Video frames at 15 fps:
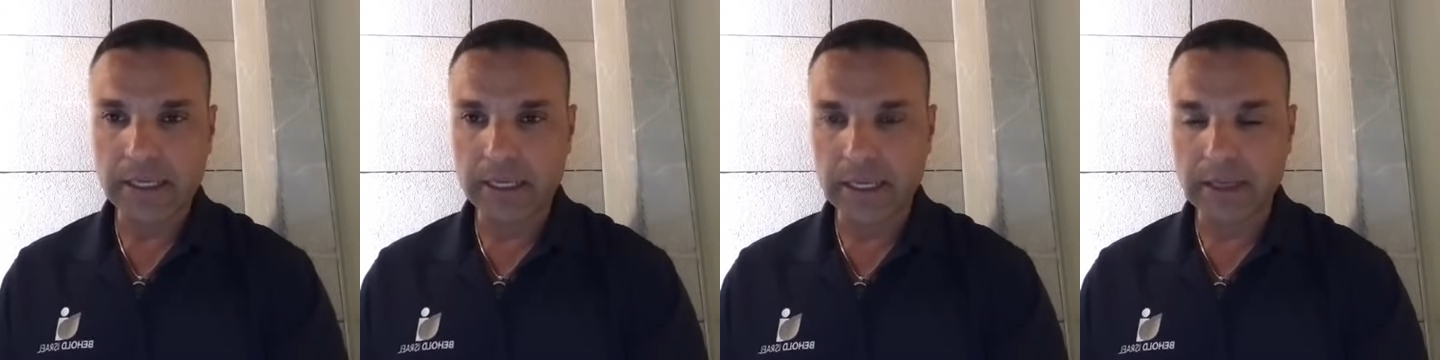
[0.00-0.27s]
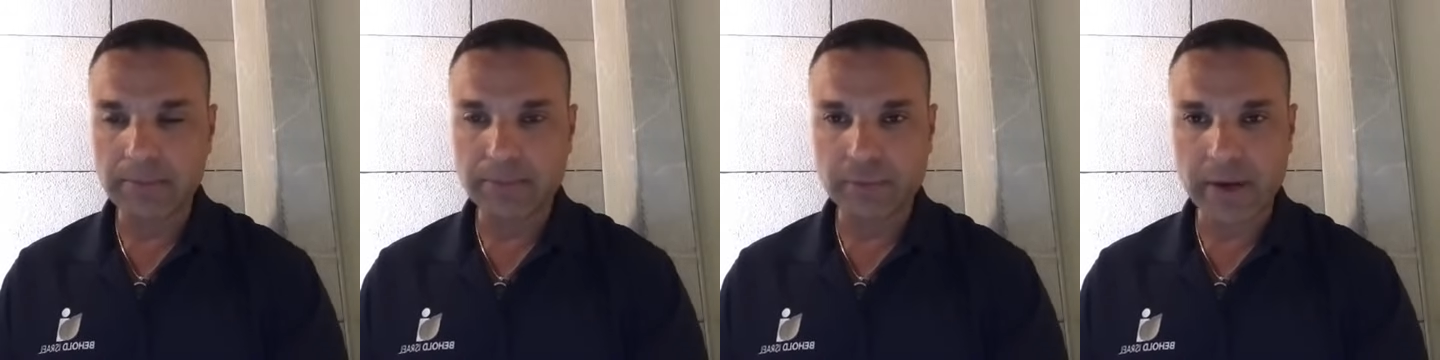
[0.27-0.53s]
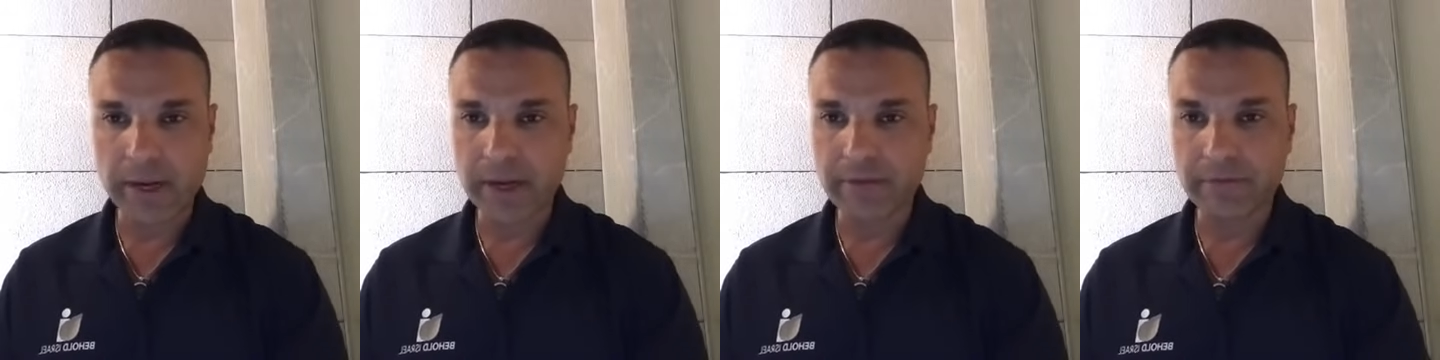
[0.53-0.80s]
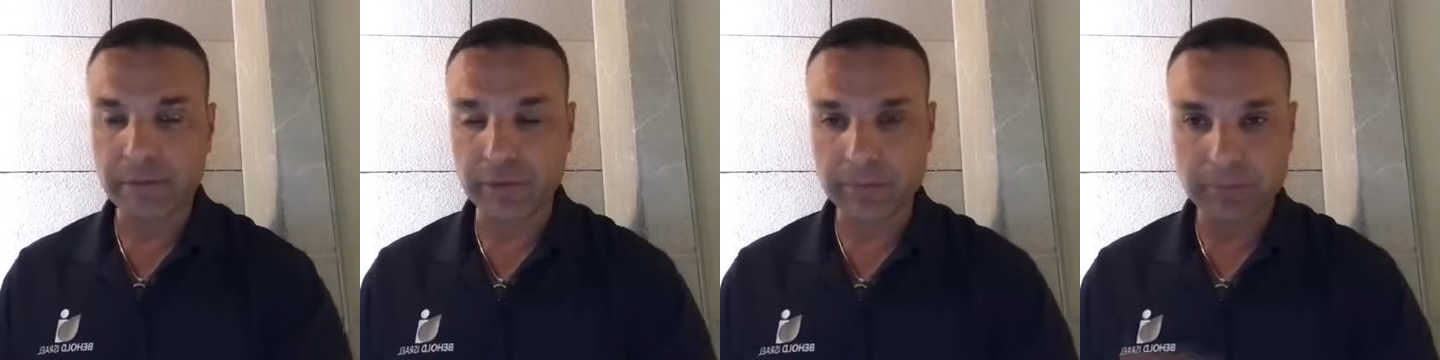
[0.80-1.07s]
Keep praying
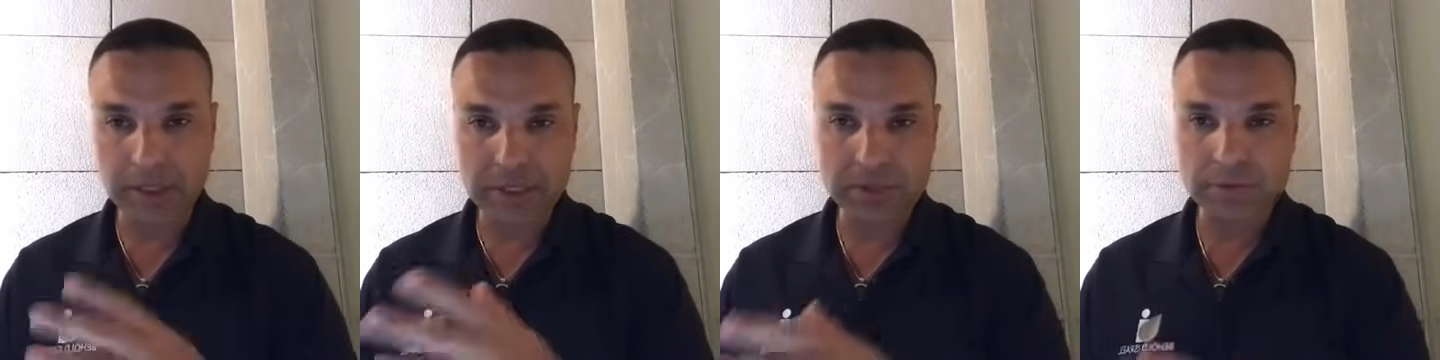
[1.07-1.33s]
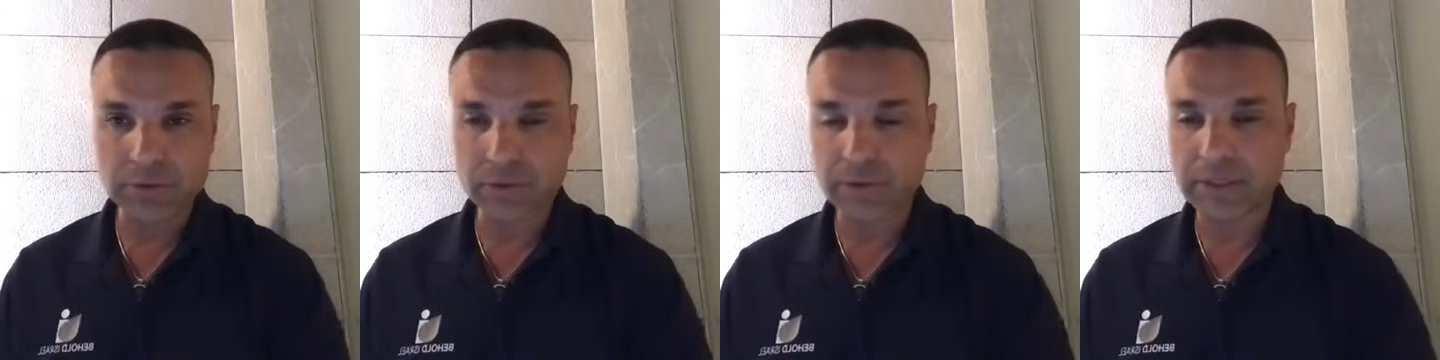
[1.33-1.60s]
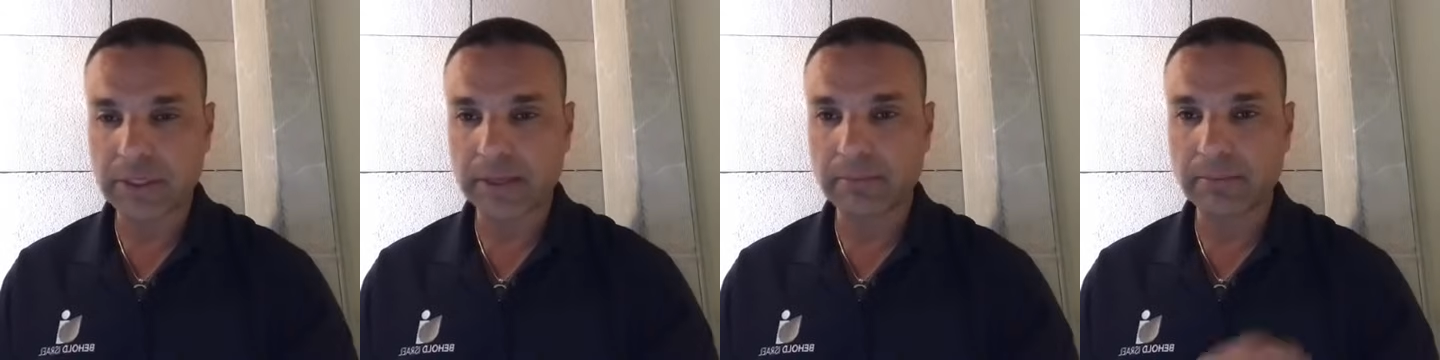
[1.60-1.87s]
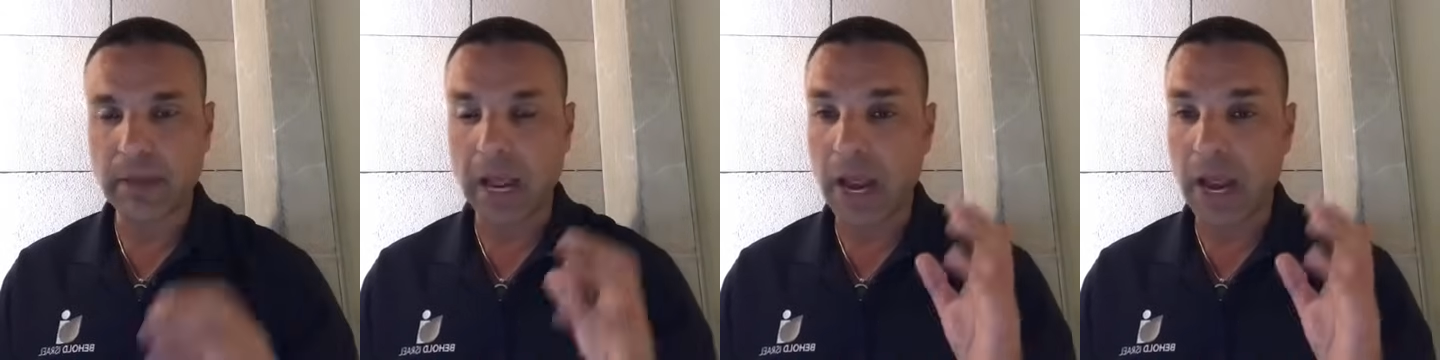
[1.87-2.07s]
for the peace of Jerusalem.